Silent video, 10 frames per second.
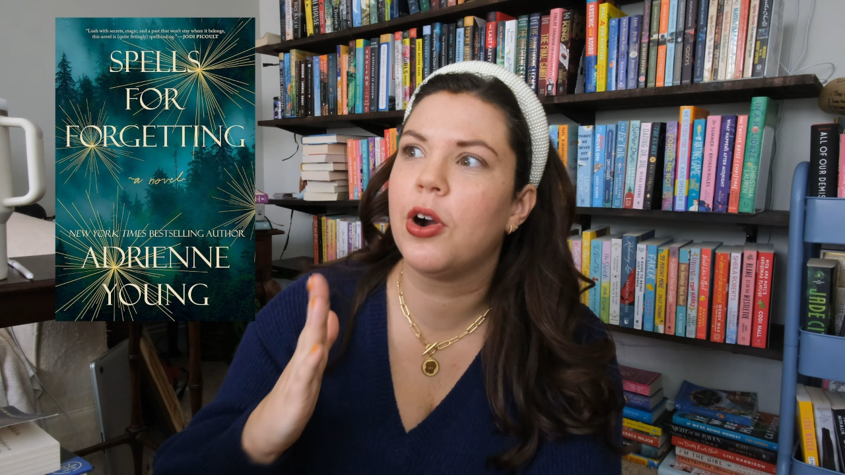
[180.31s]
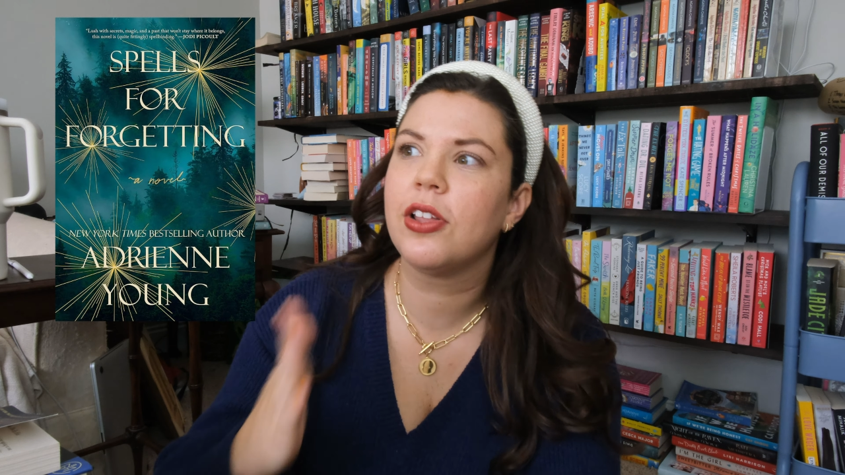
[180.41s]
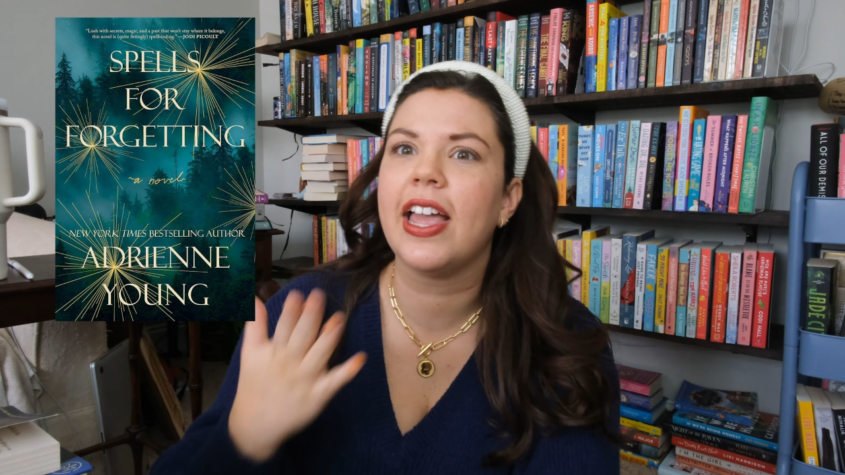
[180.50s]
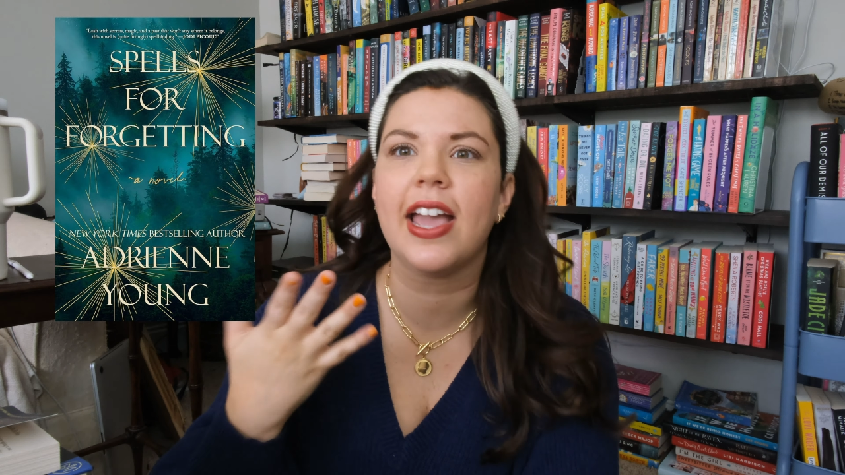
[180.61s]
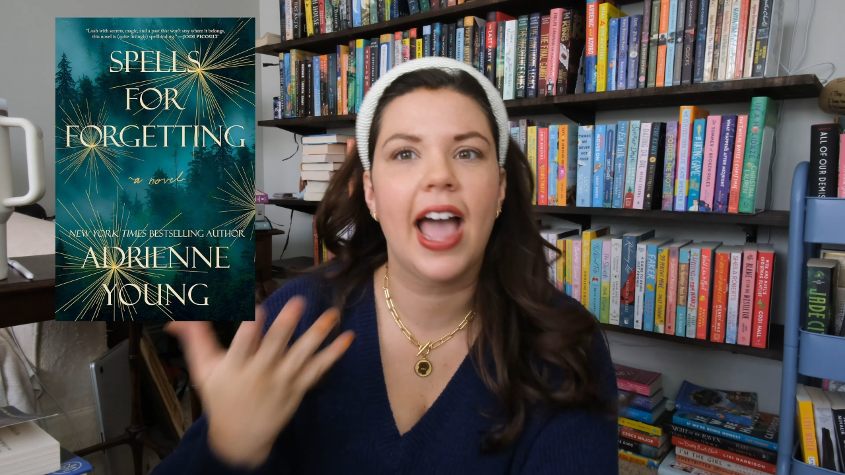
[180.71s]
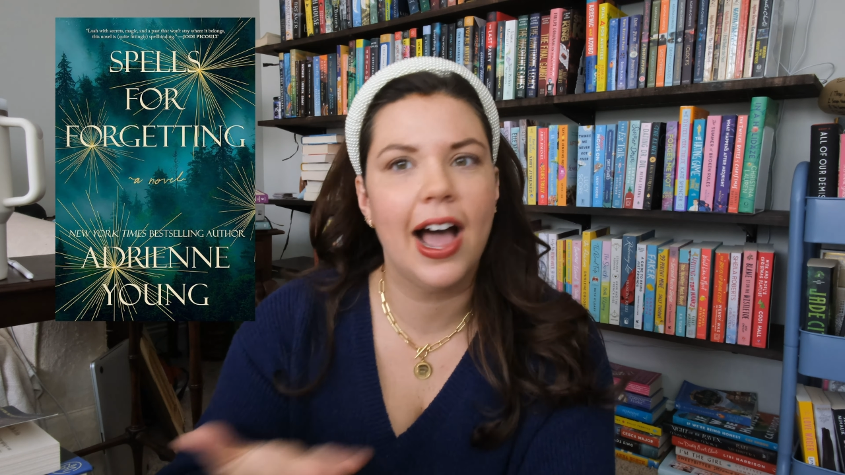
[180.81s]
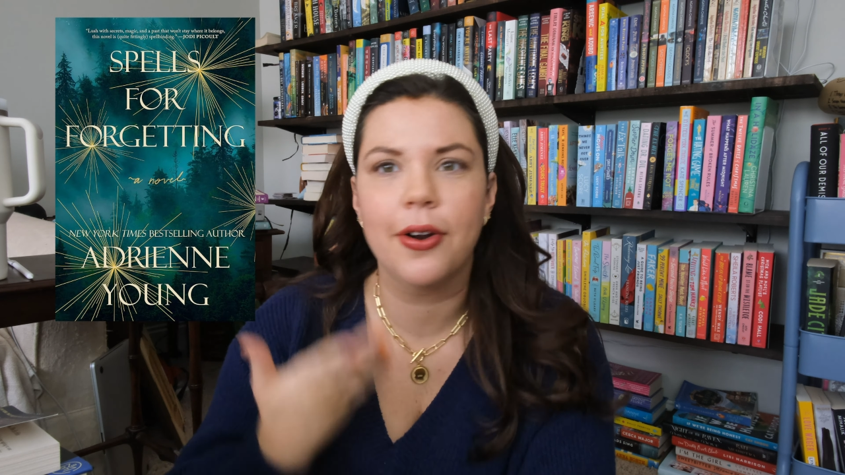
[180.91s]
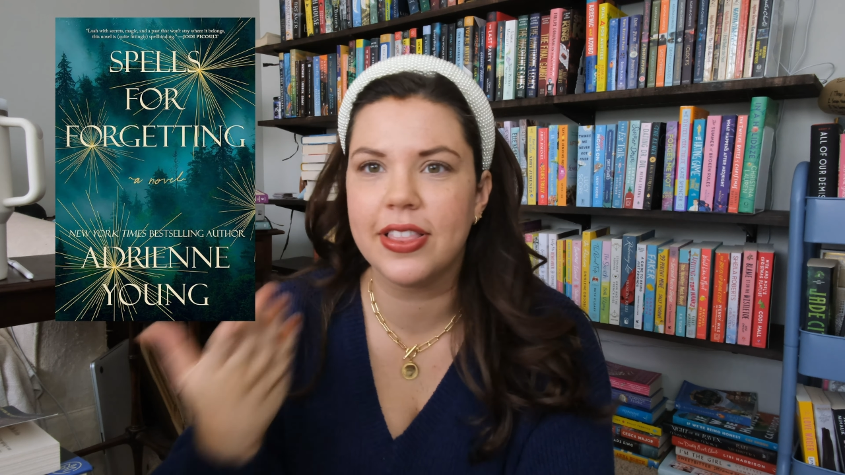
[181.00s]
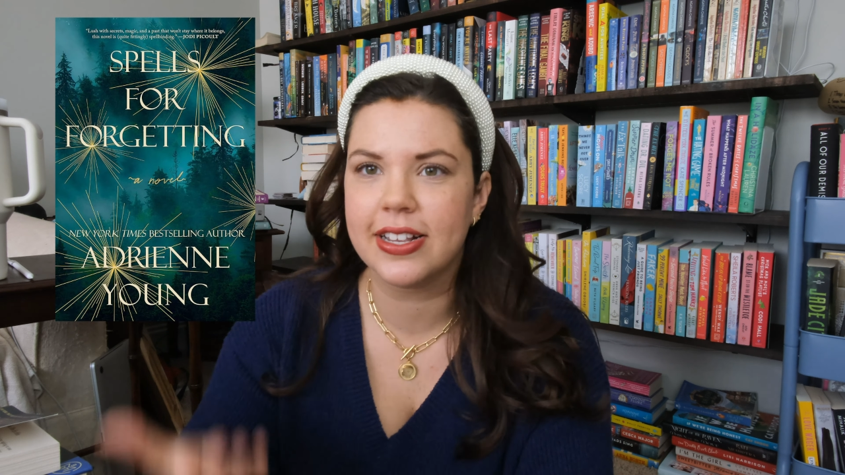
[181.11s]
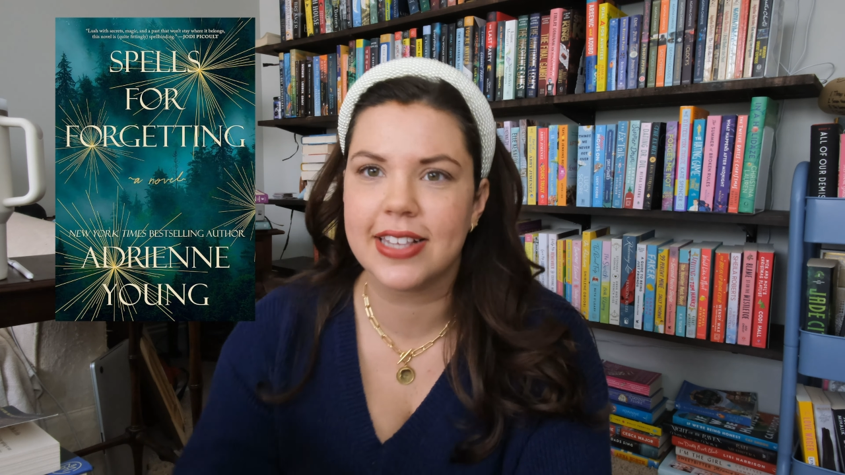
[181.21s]
are like, how
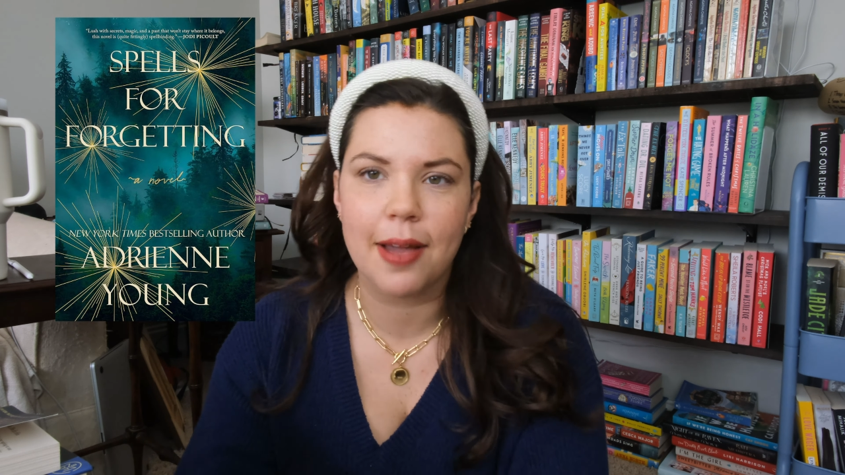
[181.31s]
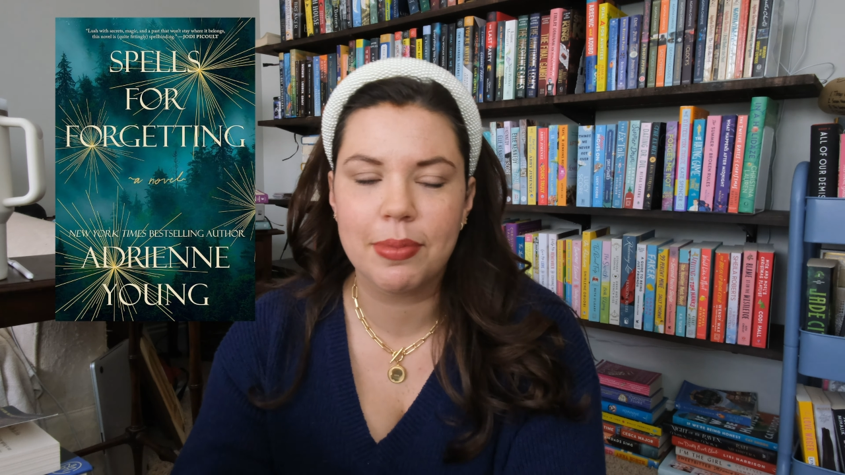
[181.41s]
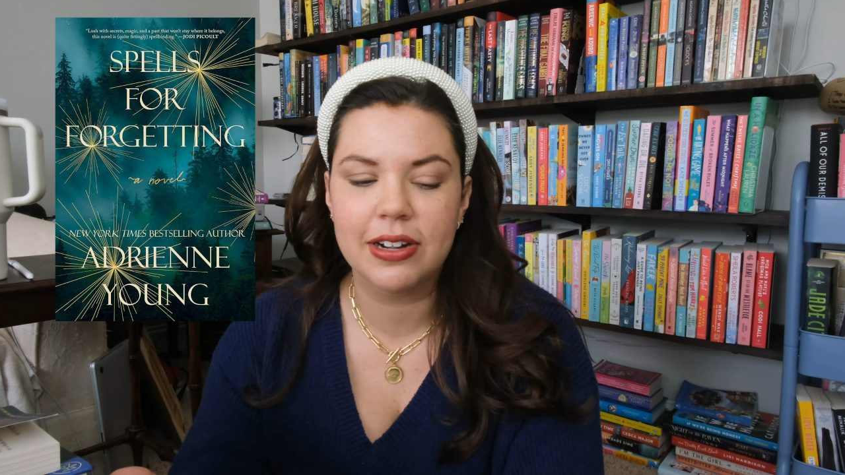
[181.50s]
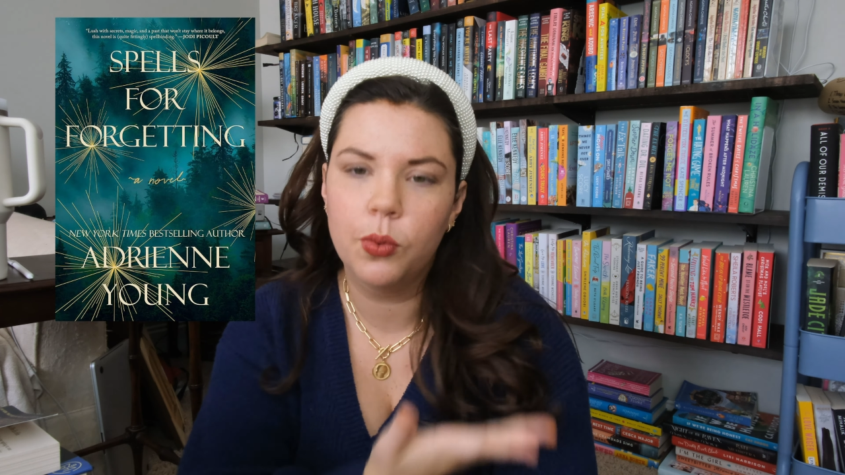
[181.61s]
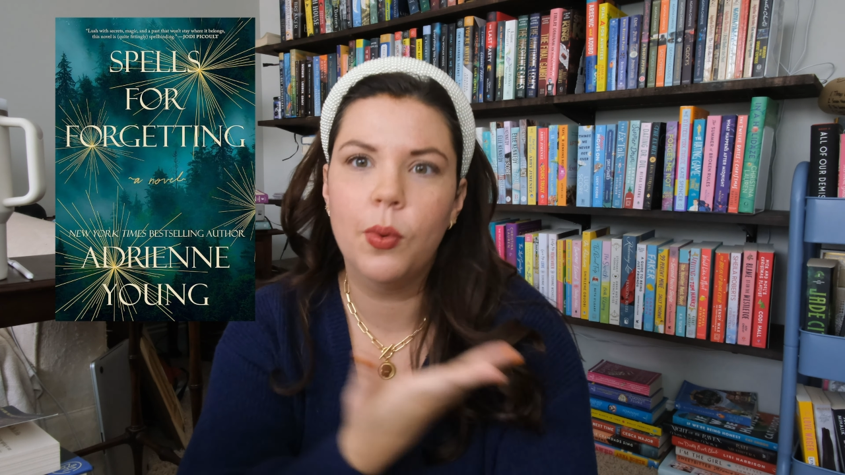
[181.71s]
did this happen?